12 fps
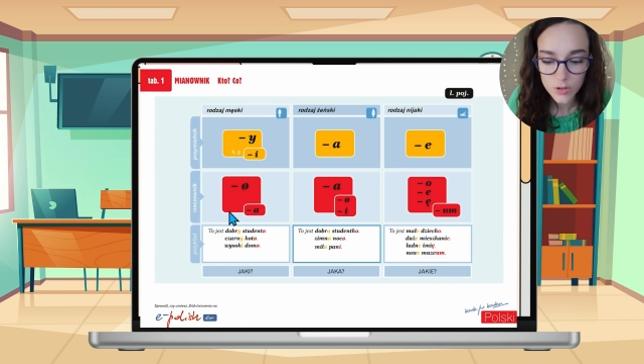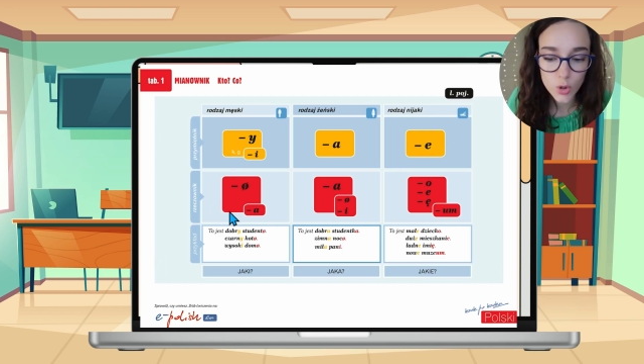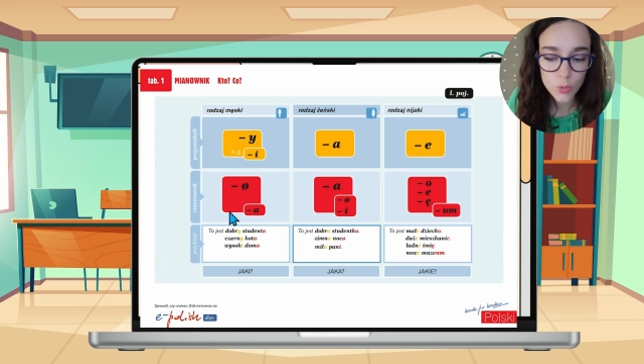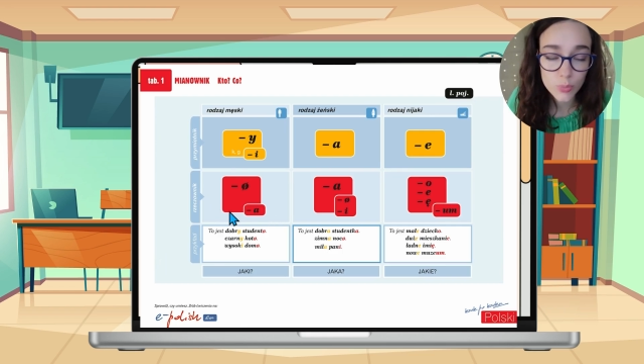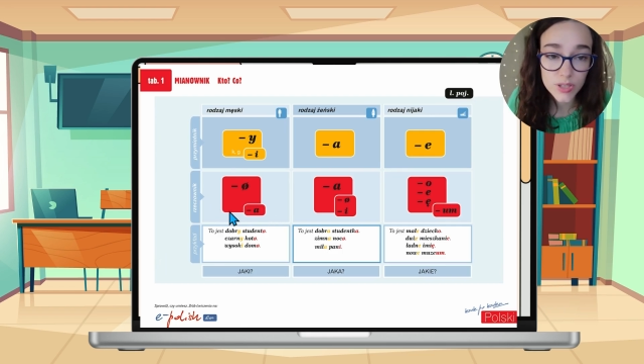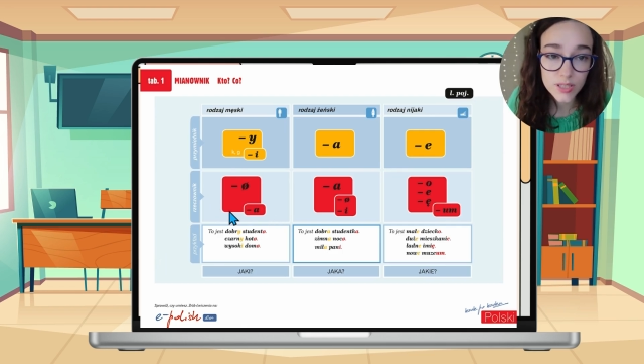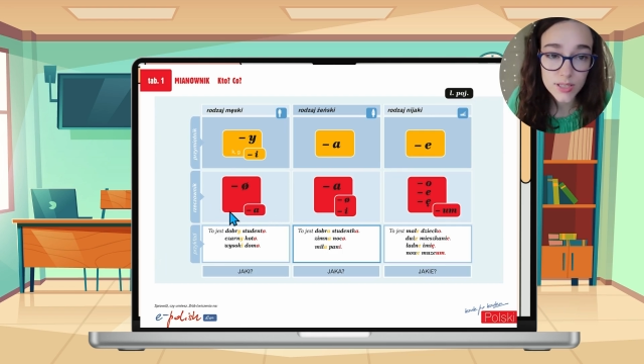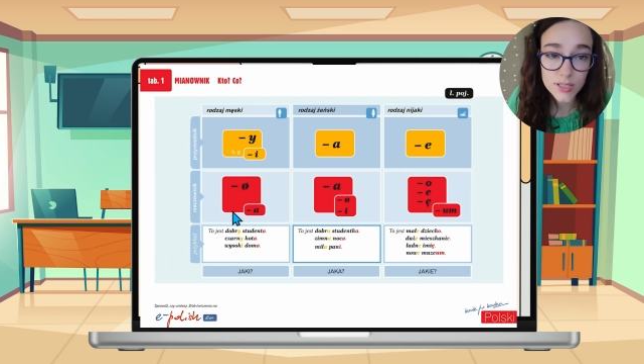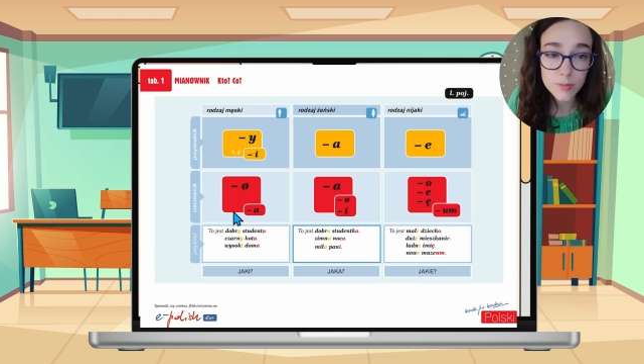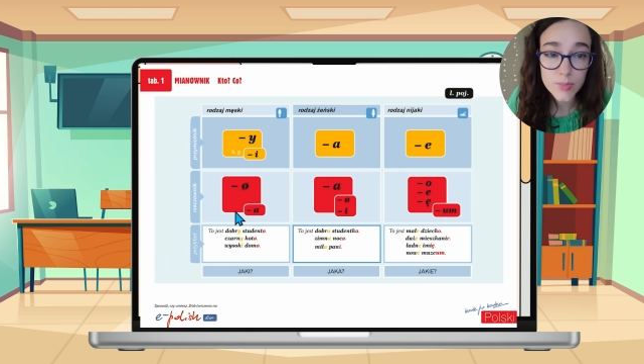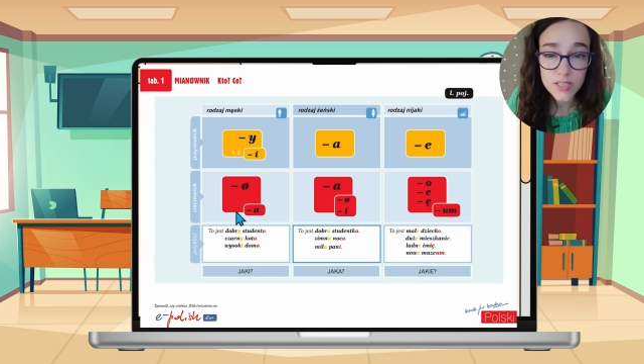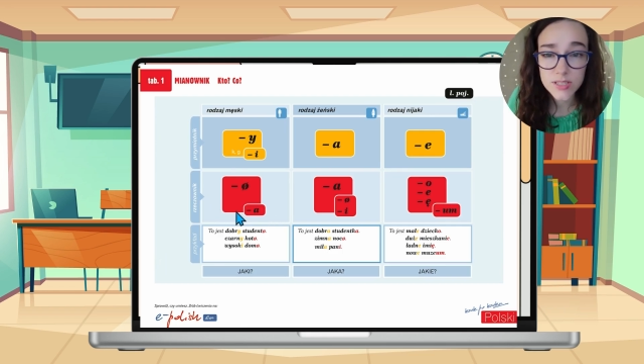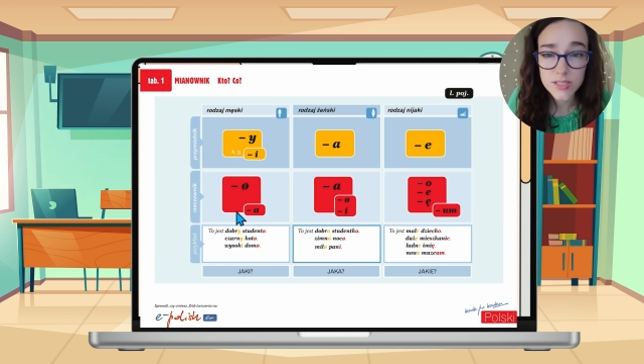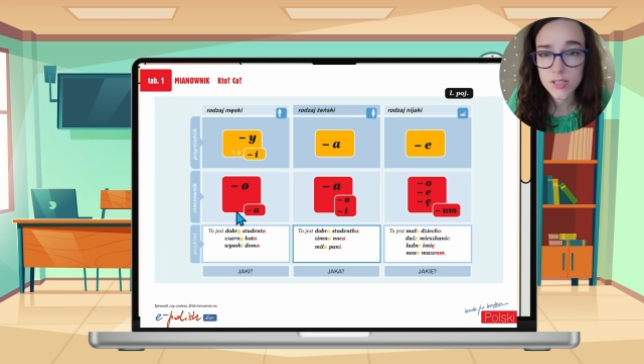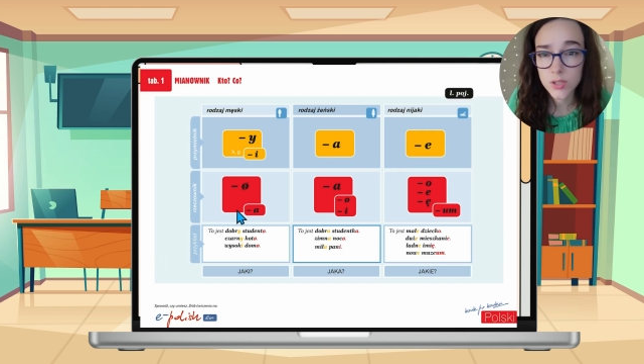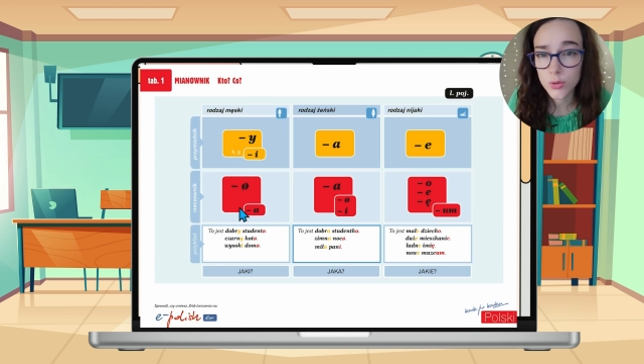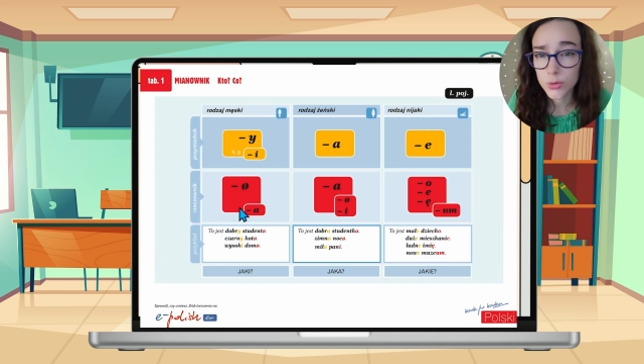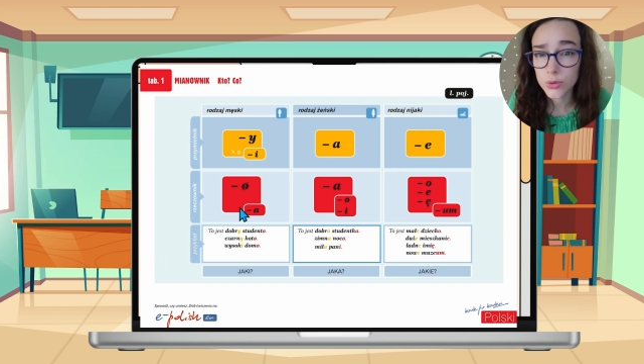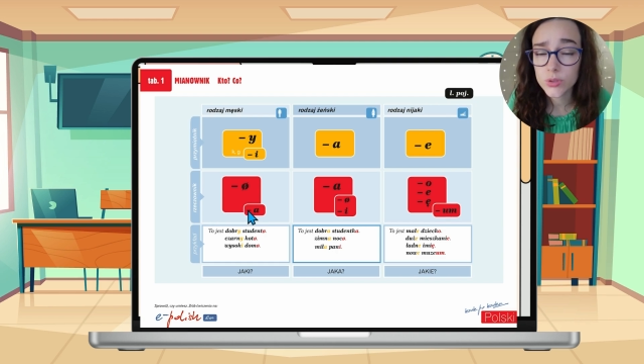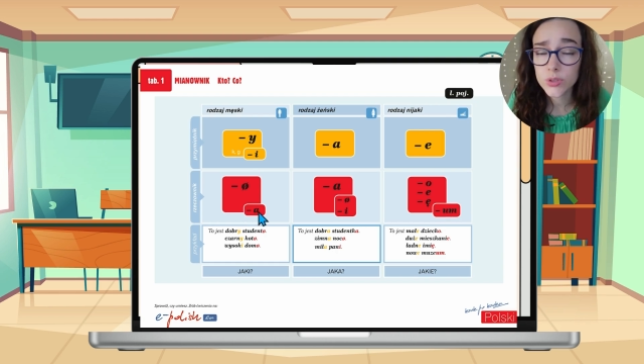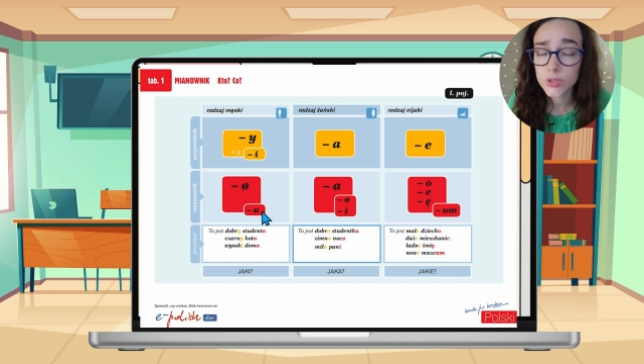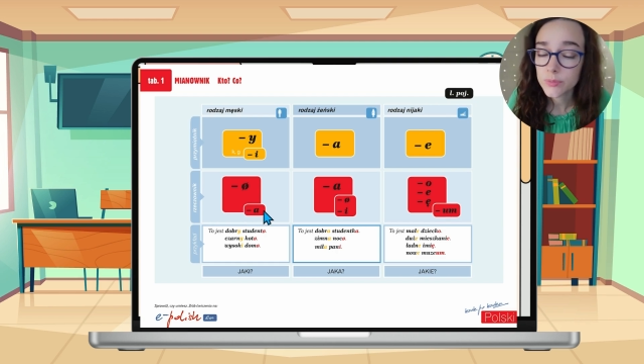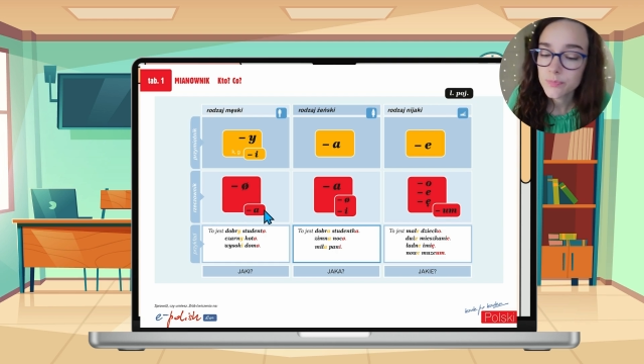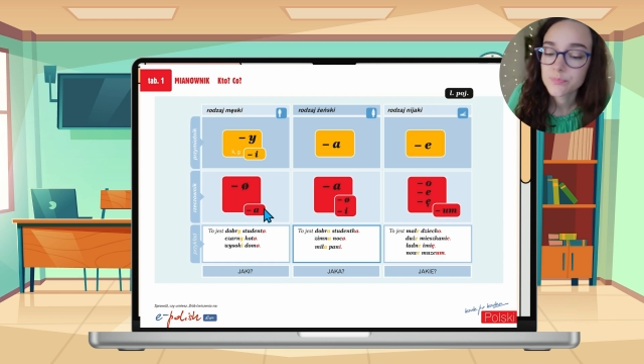Dobry means good,